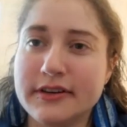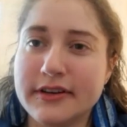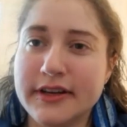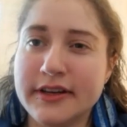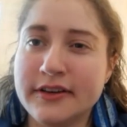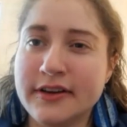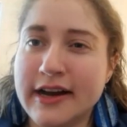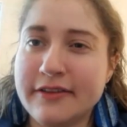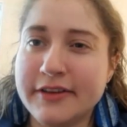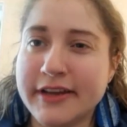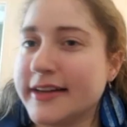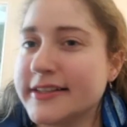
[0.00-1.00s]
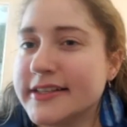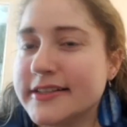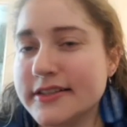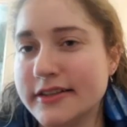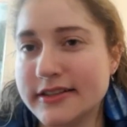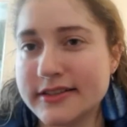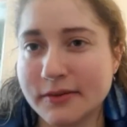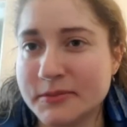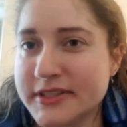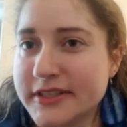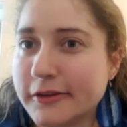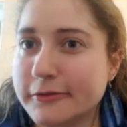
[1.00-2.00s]
and not having access to the same
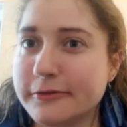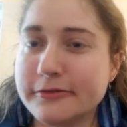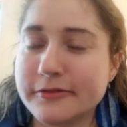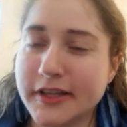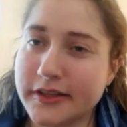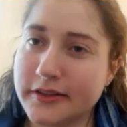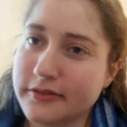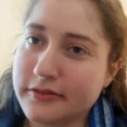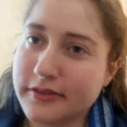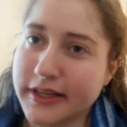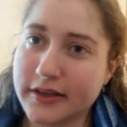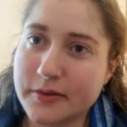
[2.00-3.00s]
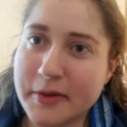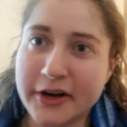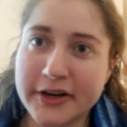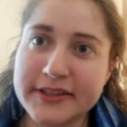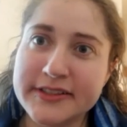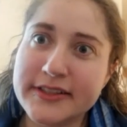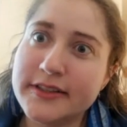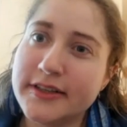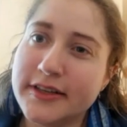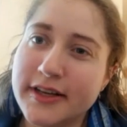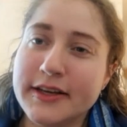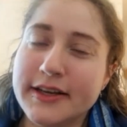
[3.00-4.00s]
stuff that like Americans did.
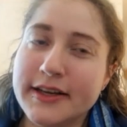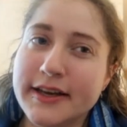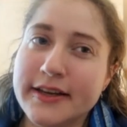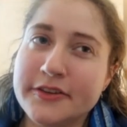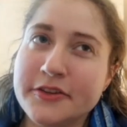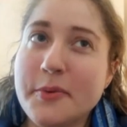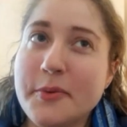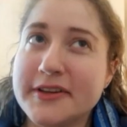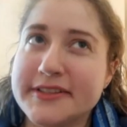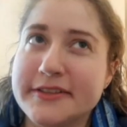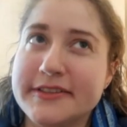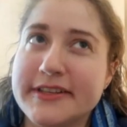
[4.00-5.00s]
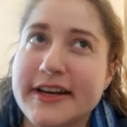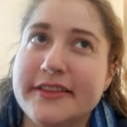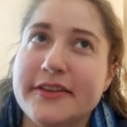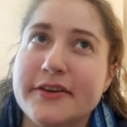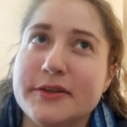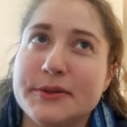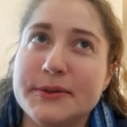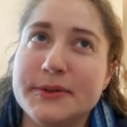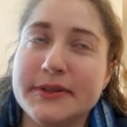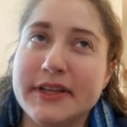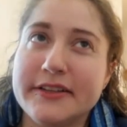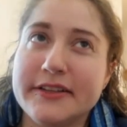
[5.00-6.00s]
And on the positive side though,
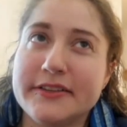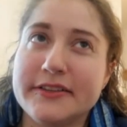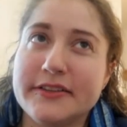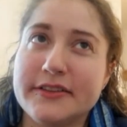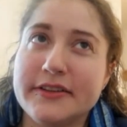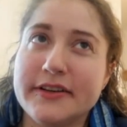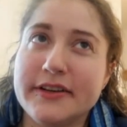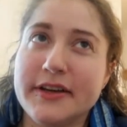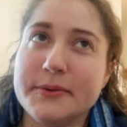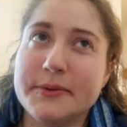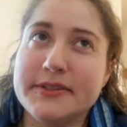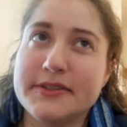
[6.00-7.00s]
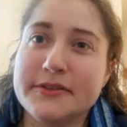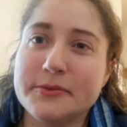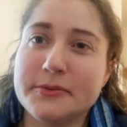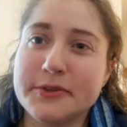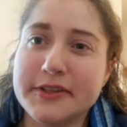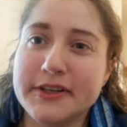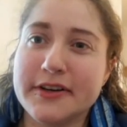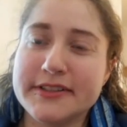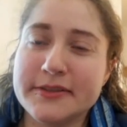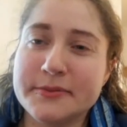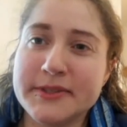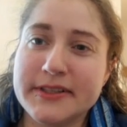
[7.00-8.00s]
like it was really
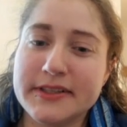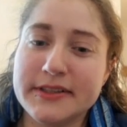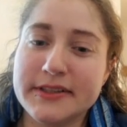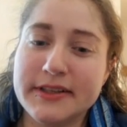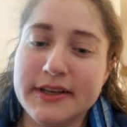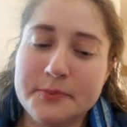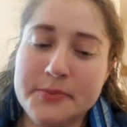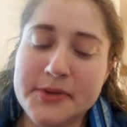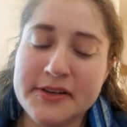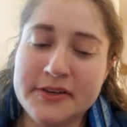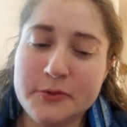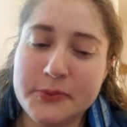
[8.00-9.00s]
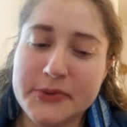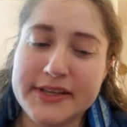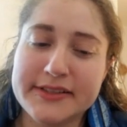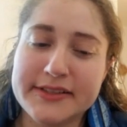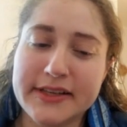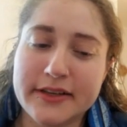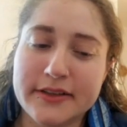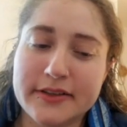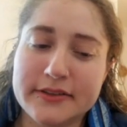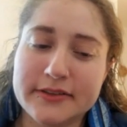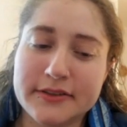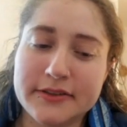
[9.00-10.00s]
awesome to be in a new place, like
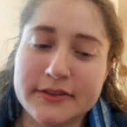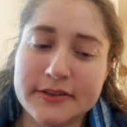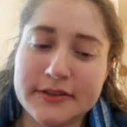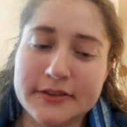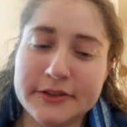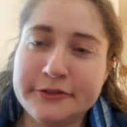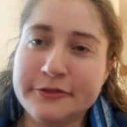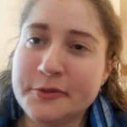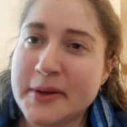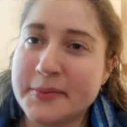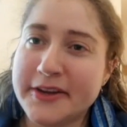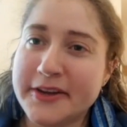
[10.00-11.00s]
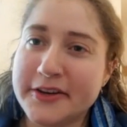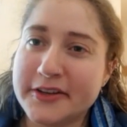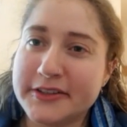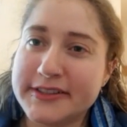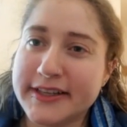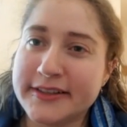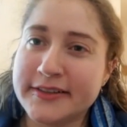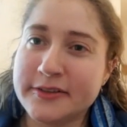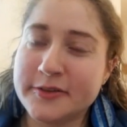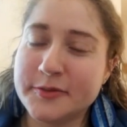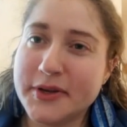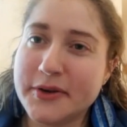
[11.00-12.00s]
learn from my peers and
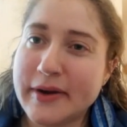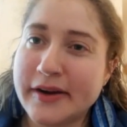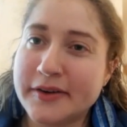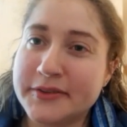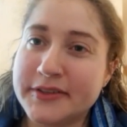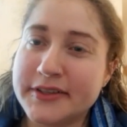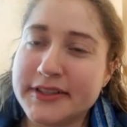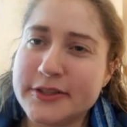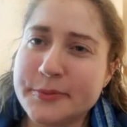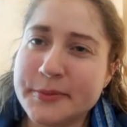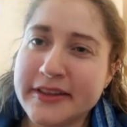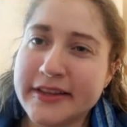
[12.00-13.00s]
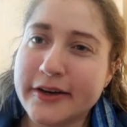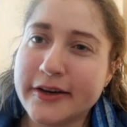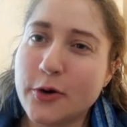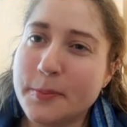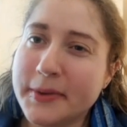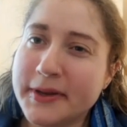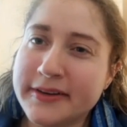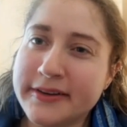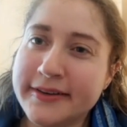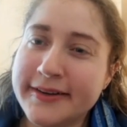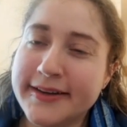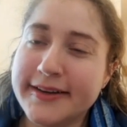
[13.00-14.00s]
be around so many like
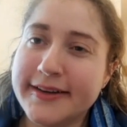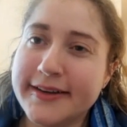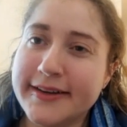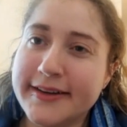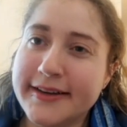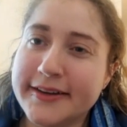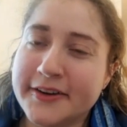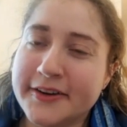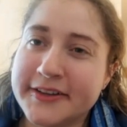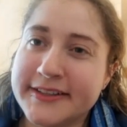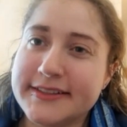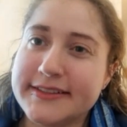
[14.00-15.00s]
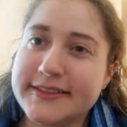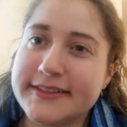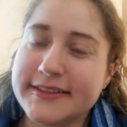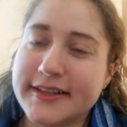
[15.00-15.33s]
open and honest,